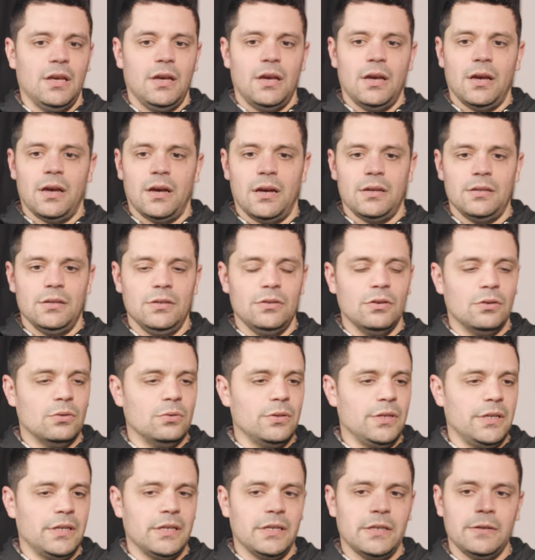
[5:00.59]
Uh, you go
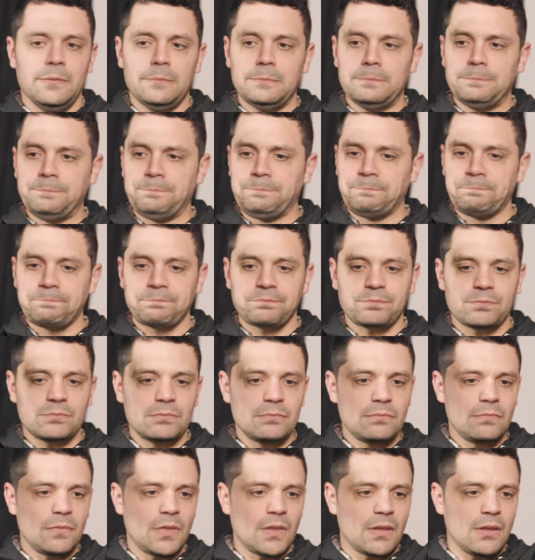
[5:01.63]
in,
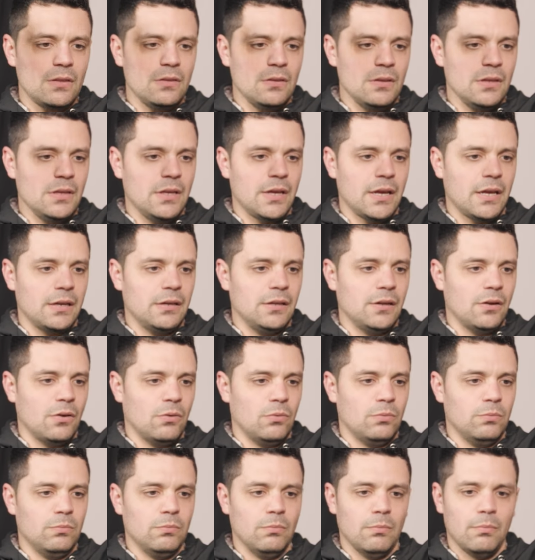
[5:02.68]
you can get you
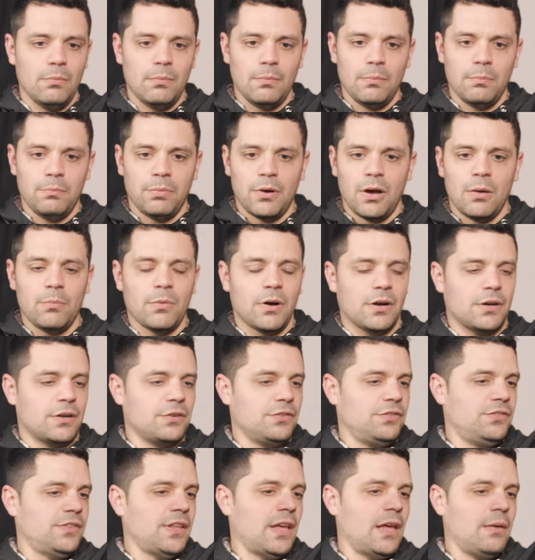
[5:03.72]
know ball marker
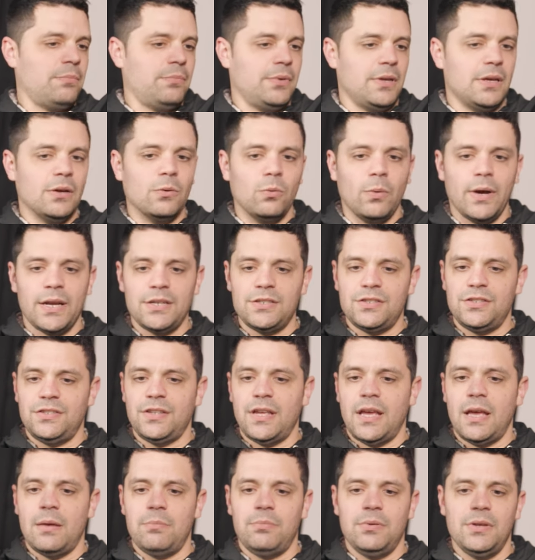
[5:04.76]
stamping, wedge
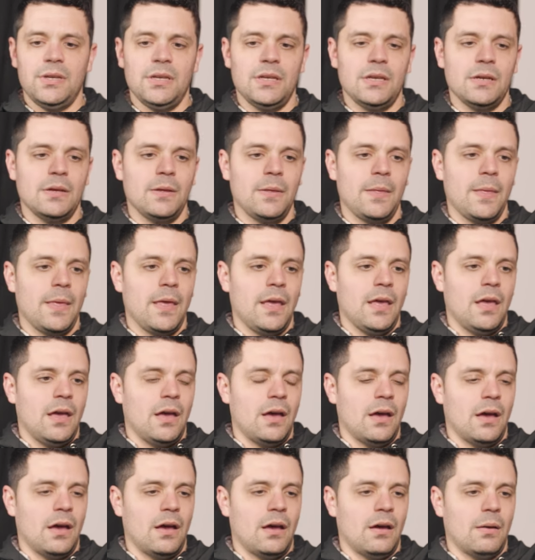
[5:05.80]
stamping,
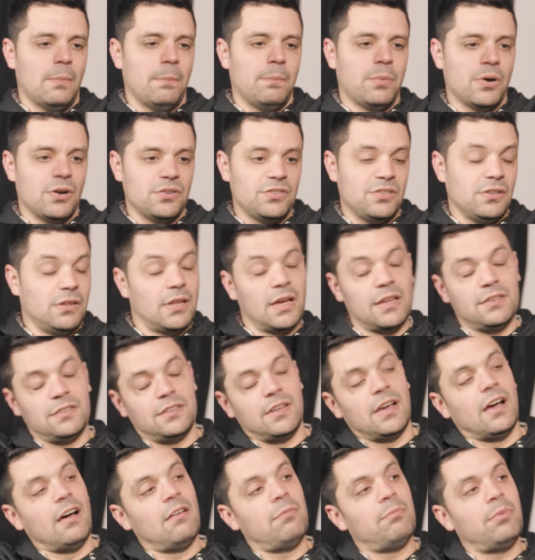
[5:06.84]
uh, personalized
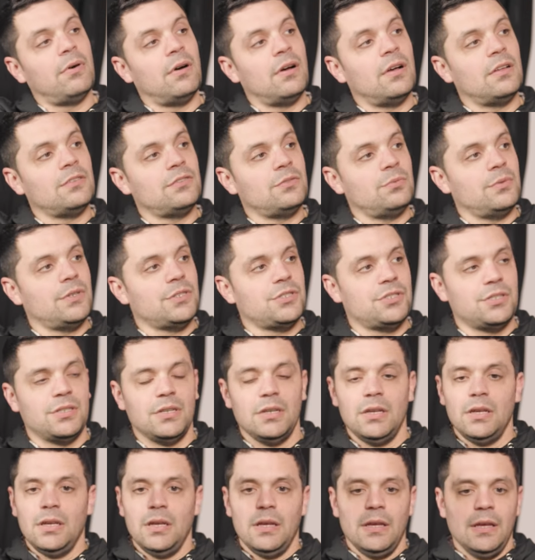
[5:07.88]
golf balls. Which,
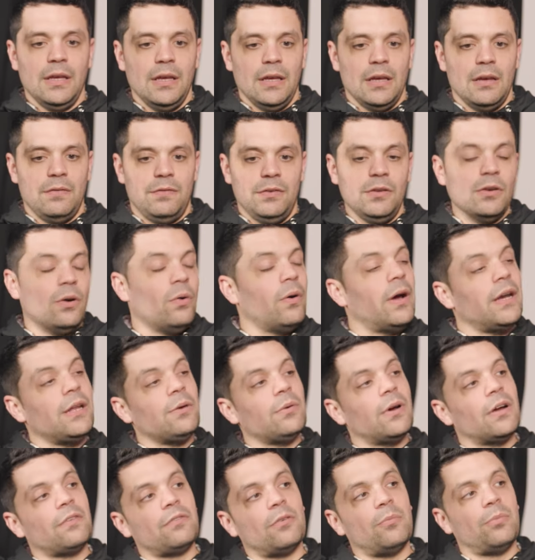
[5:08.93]
if you go
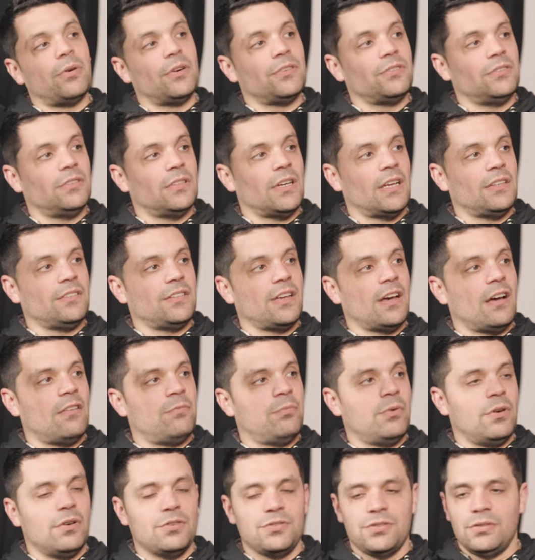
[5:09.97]
anywhere for personalized golf
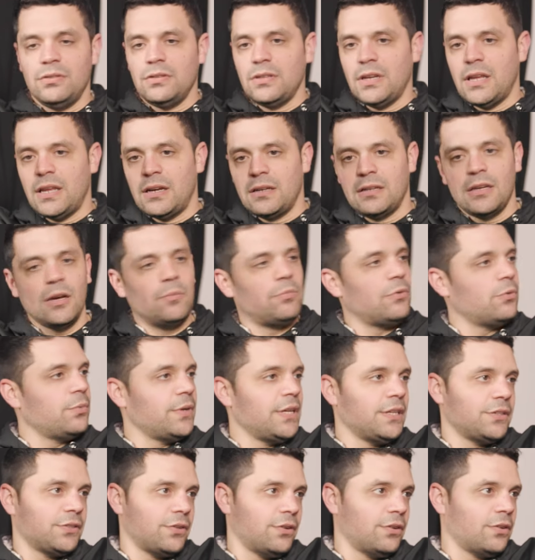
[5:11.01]
balls, you're looking at a couple
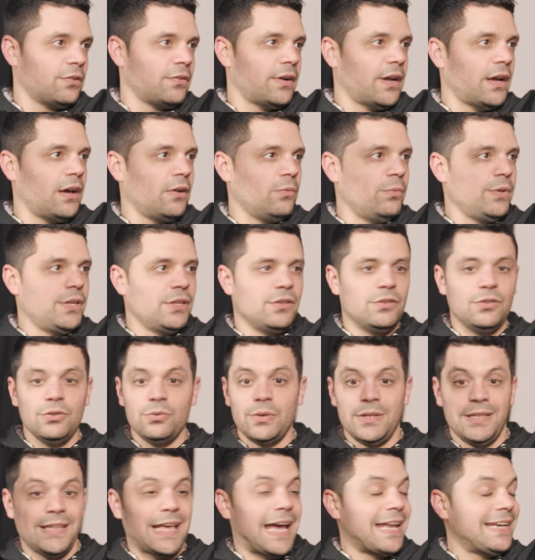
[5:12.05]
week turnaround. We can do
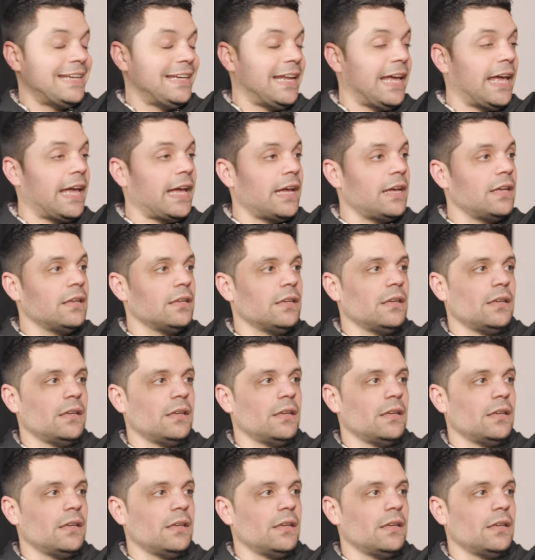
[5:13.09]
it that day.